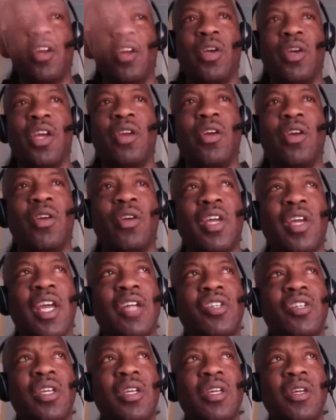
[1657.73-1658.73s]
It'll
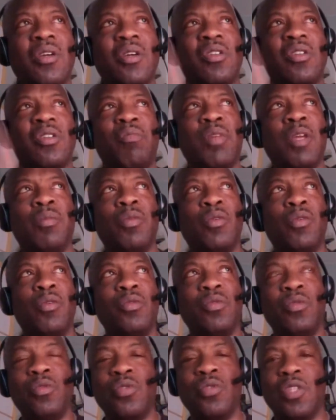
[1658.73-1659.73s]
catch the ears of people
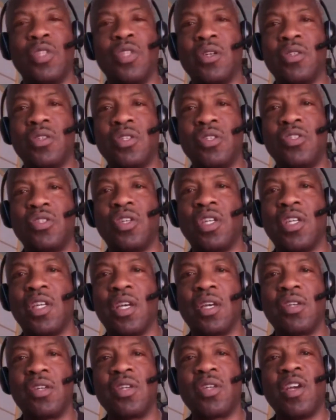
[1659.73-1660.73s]
whose ears it should
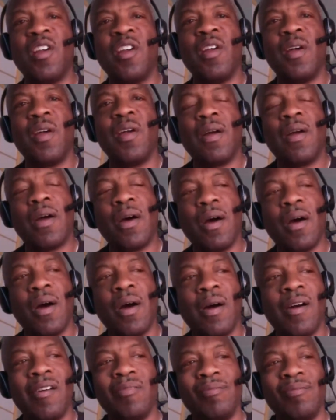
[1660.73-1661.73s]
catch.
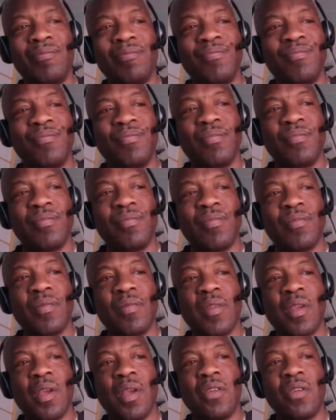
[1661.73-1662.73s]

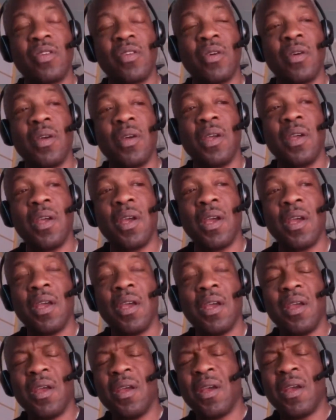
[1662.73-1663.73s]
And so
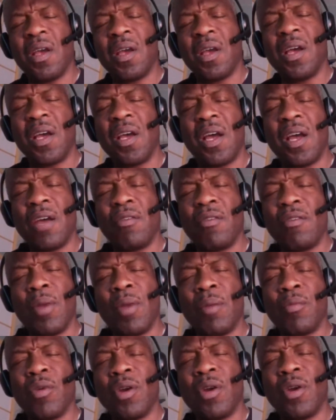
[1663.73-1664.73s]
I
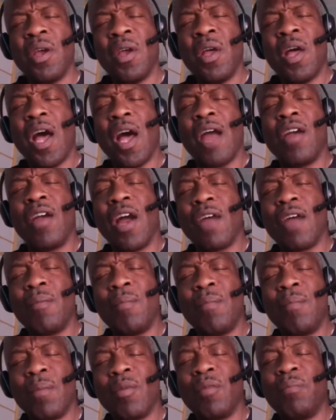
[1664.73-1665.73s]
remember it. I
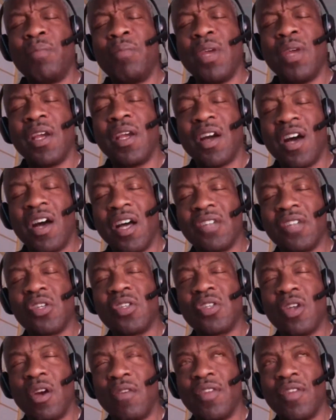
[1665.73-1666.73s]
remember being conscious
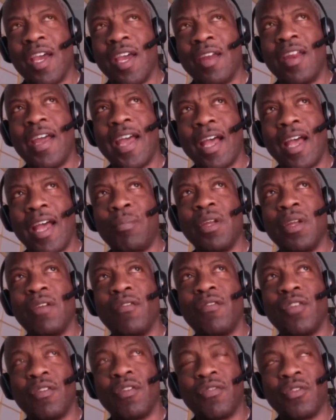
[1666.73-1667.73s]
of that happening
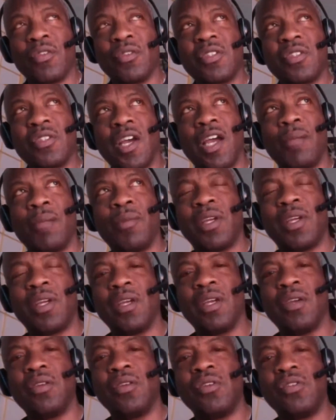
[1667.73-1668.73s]
for the first time on King
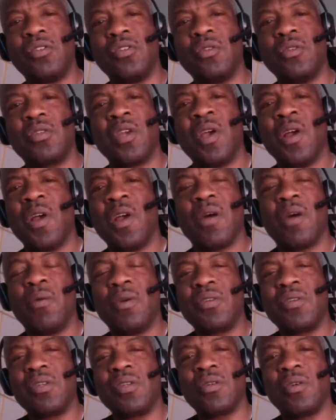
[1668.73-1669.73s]
of the Jews. I
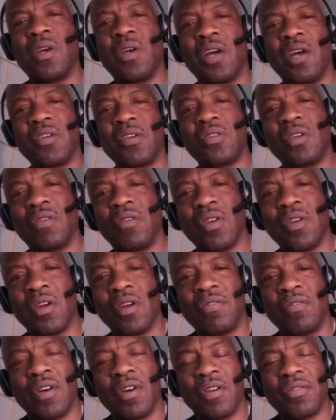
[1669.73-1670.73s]
wasn't so conscious of it on
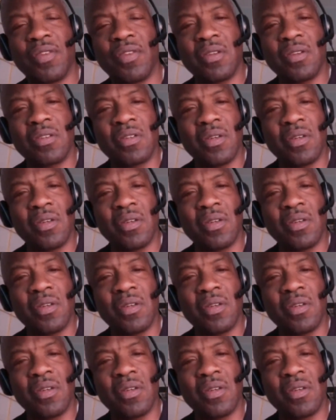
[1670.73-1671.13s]
Fuckfest.